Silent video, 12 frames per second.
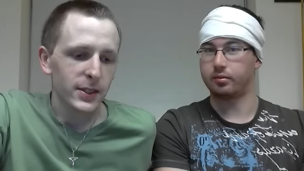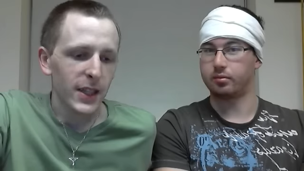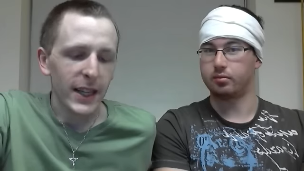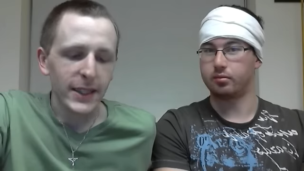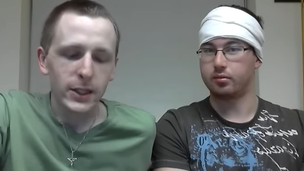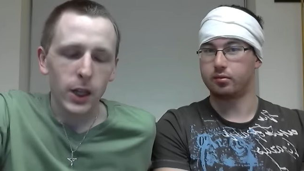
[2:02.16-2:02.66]

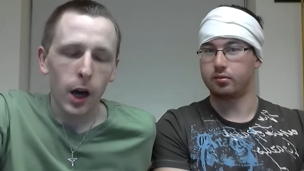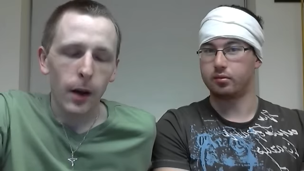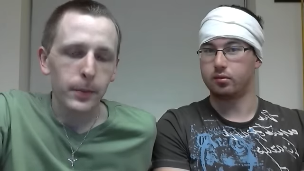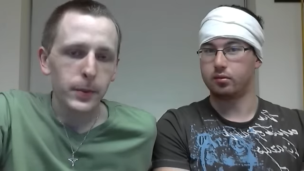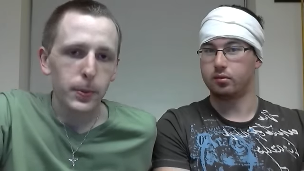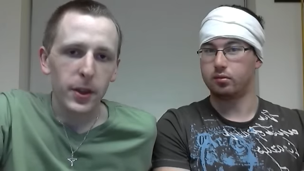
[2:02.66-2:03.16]
Speaker 1: Sad
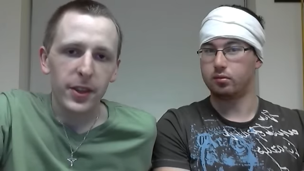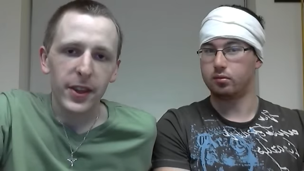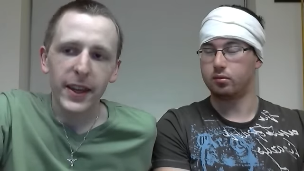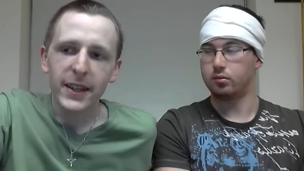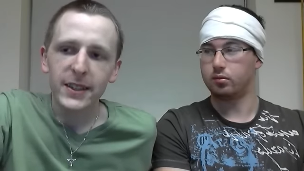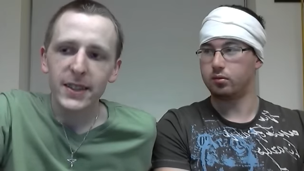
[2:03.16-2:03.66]
times, but the
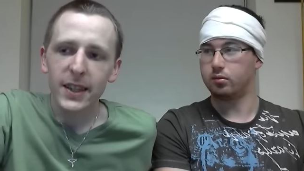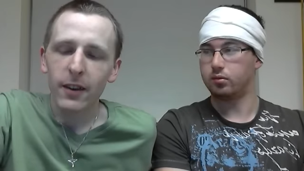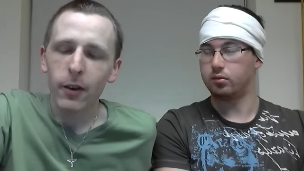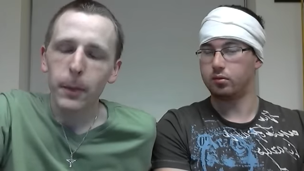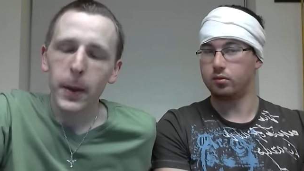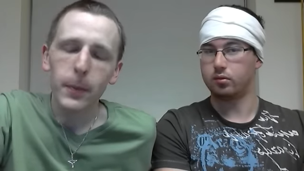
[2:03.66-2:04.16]
thing is that
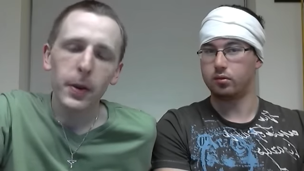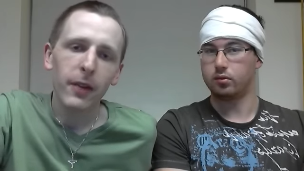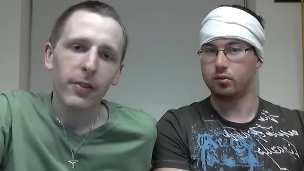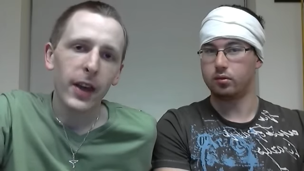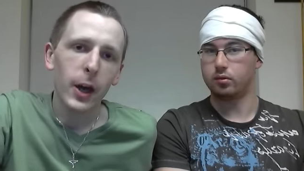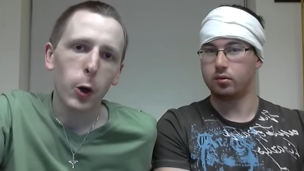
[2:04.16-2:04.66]
there are people
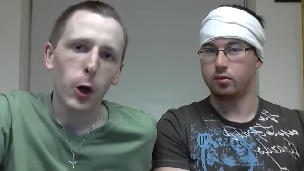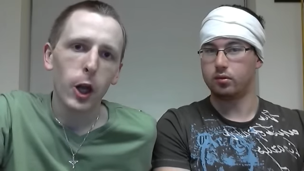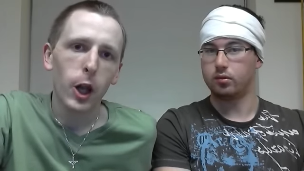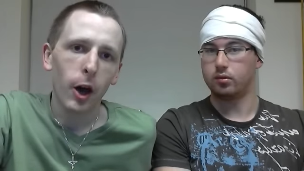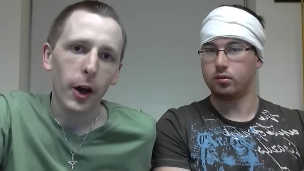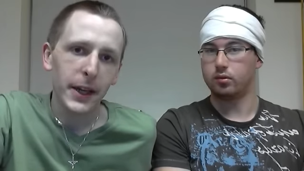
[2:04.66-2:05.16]
out there who are
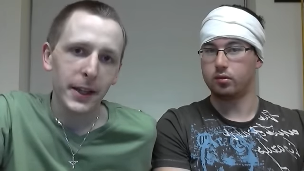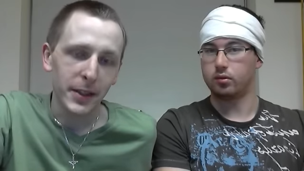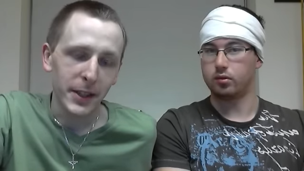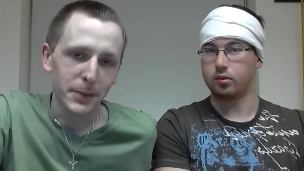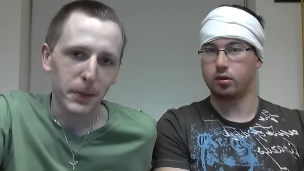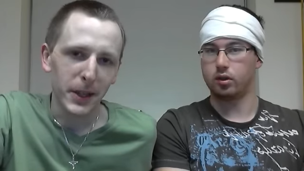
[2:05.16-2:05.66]
liking
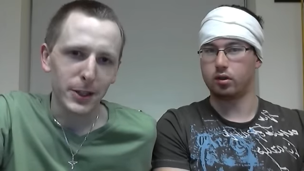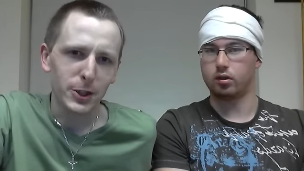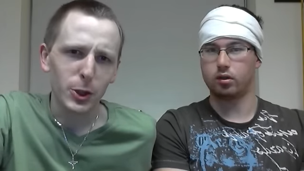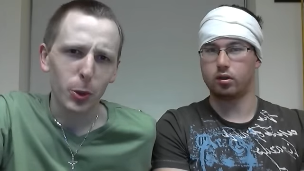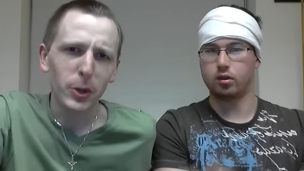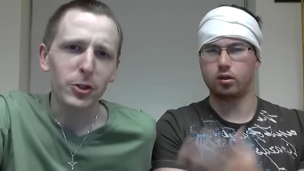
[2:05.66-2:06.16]
these oh.
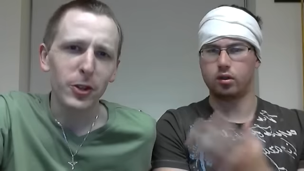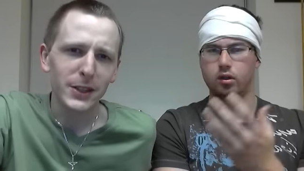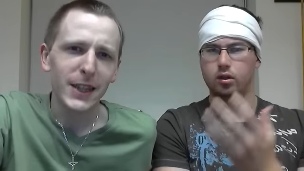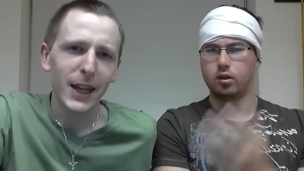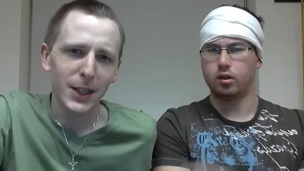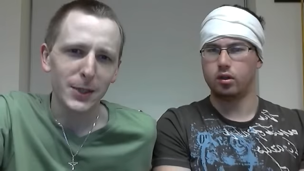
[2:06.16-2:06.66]
pictures. So what are you
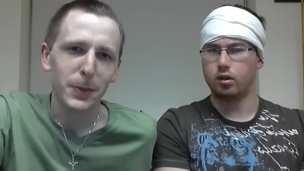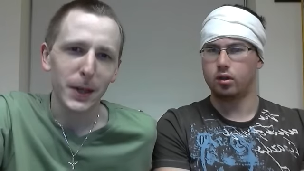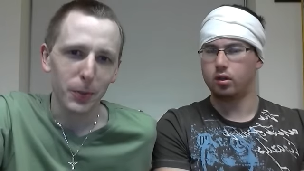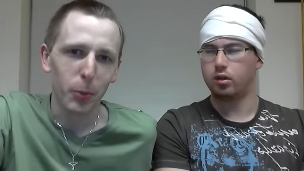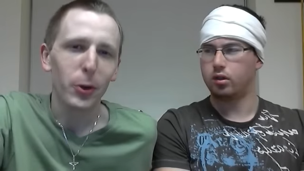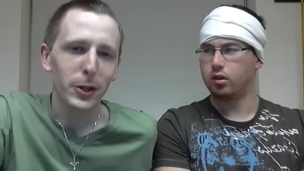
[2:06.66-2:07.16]
trying to tell us,
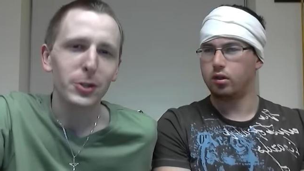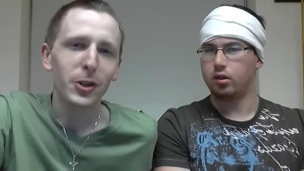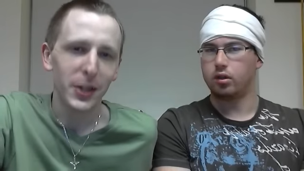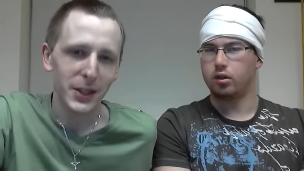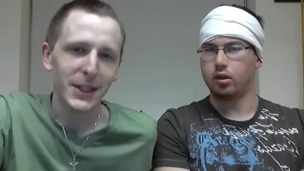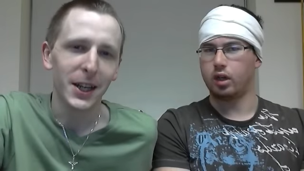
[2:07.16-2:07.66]
people? What are you
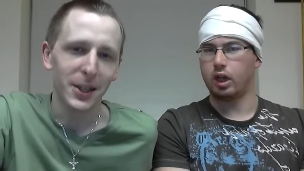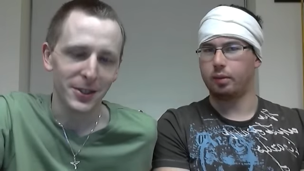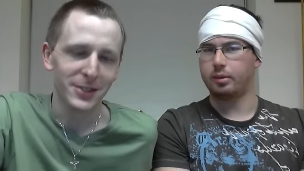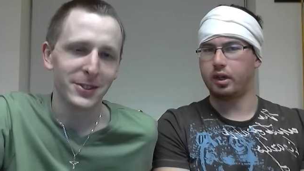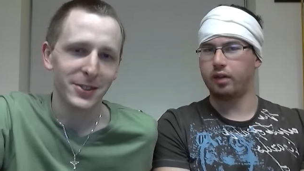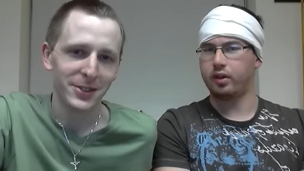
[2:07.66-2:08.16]
trying to tell us?
Speaker 2: I
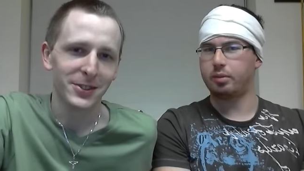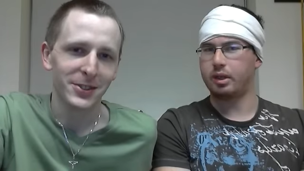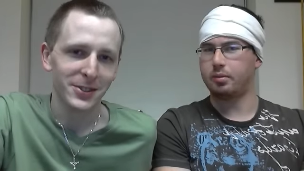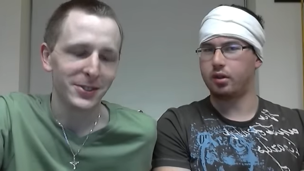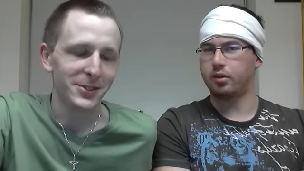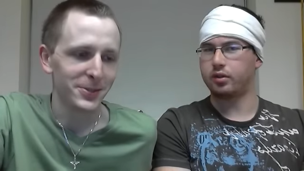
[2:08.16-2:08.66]
mean, I've had
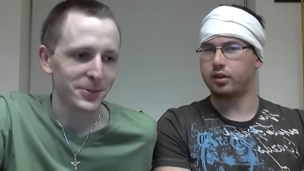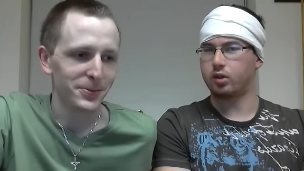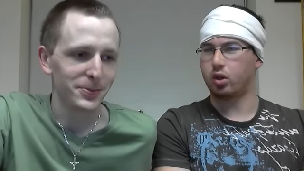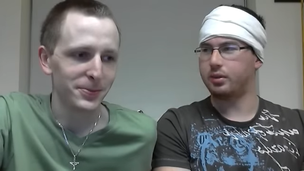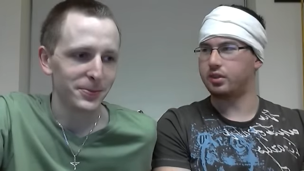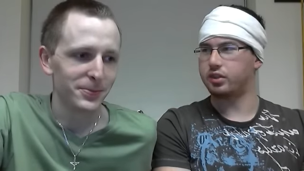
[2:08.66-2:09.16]
people on the
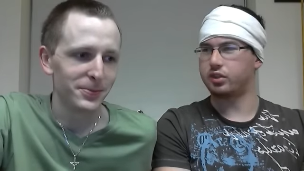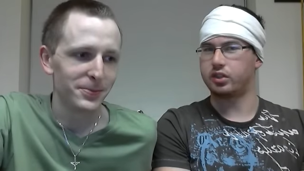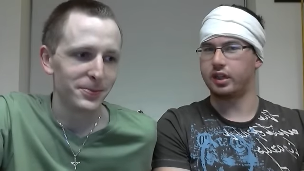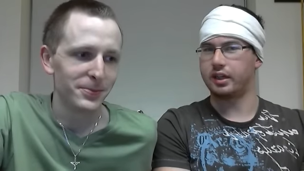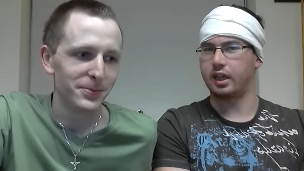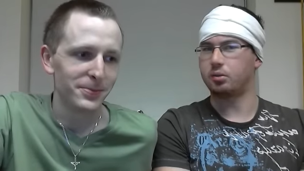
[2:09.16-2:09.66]
comment section
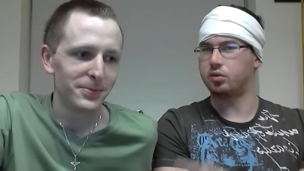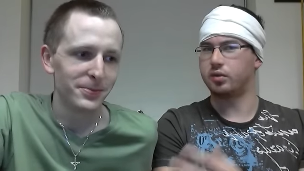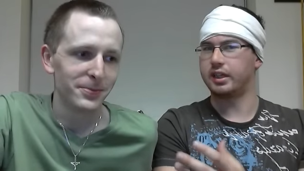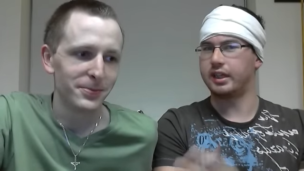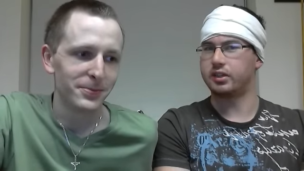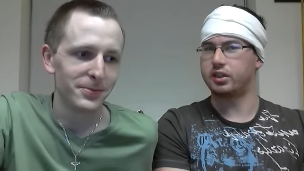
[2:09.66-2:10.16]
saying that was
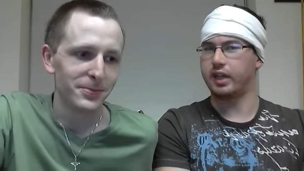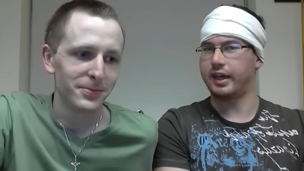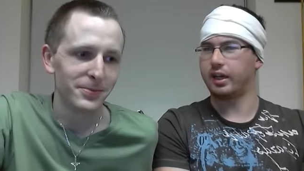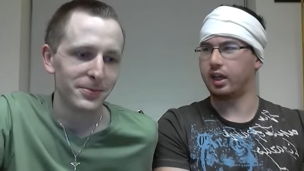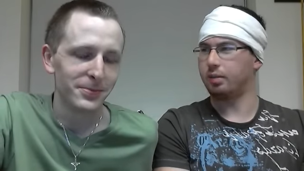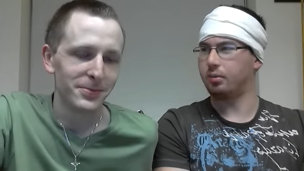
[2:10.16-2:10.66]
really
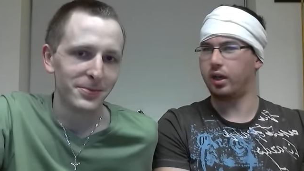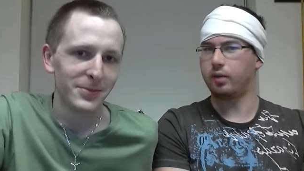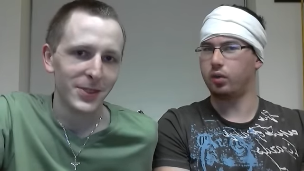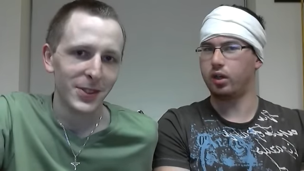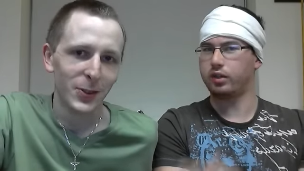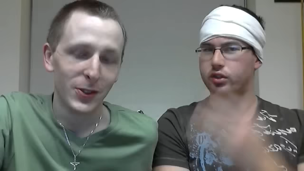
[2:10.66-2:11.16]
entertaining. I'm like,
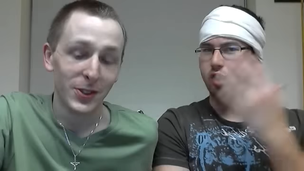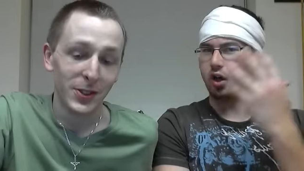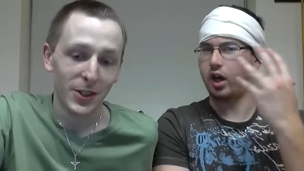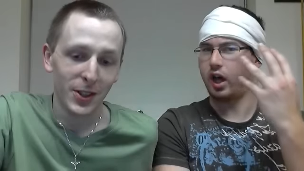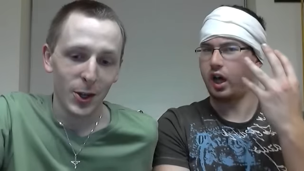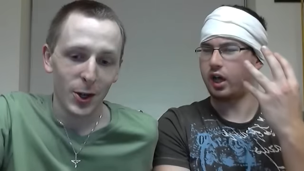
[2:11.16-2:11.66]
well, I just
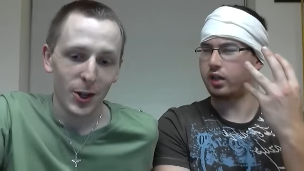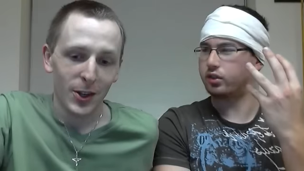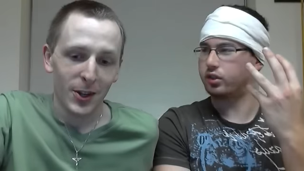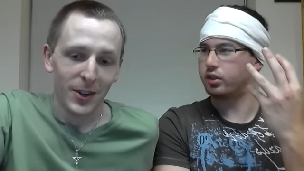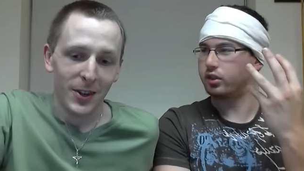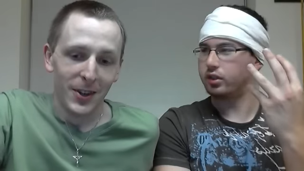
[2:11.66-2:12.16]
got hurt.
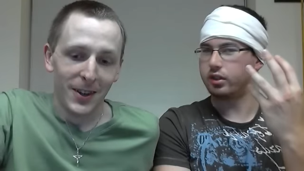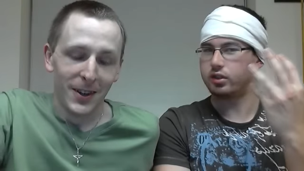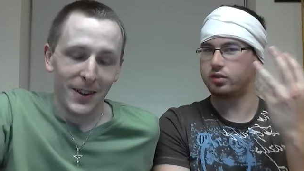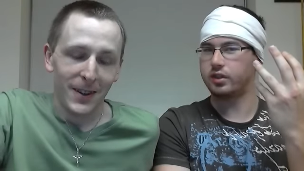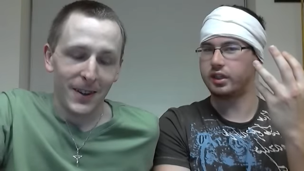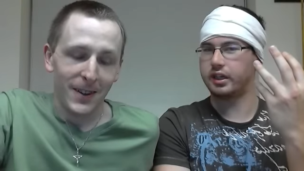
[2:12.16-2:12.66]

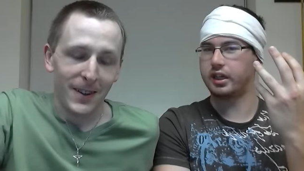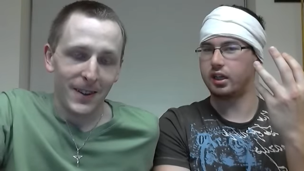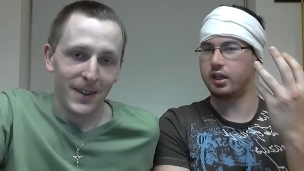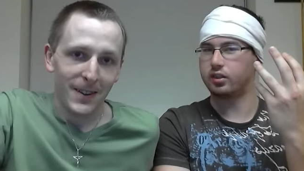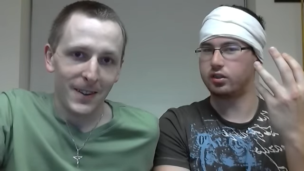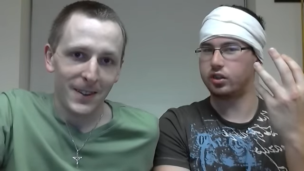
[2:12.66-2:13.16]
This is
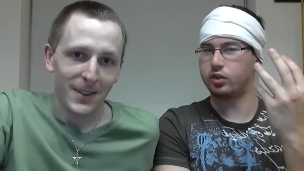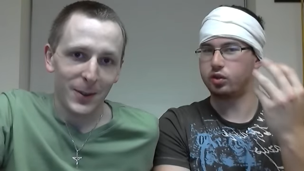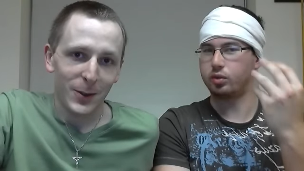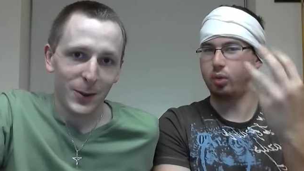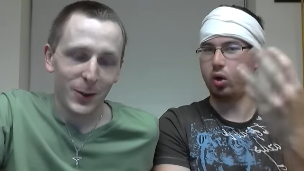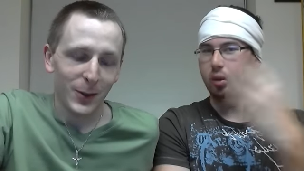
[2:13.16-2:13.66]
ridiculous. Do you
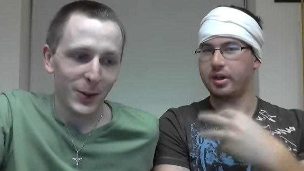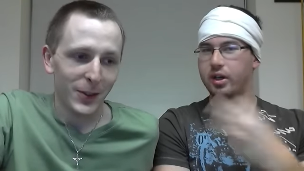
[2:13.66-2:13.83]
support